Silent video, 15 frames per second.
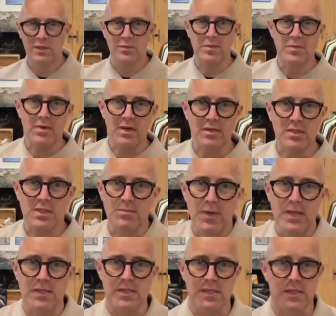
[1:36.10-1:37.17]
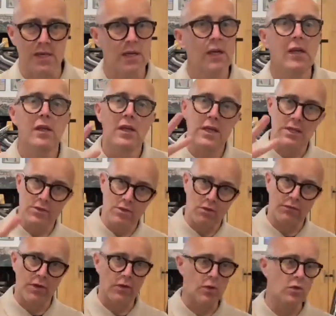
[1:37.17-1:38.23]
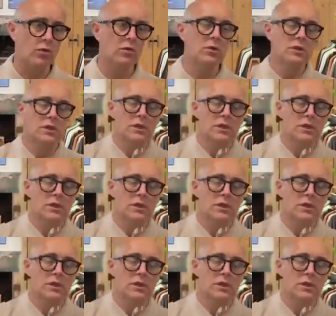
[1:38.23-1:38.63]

a bit Marks and Spencer's that. It's not. Very cool.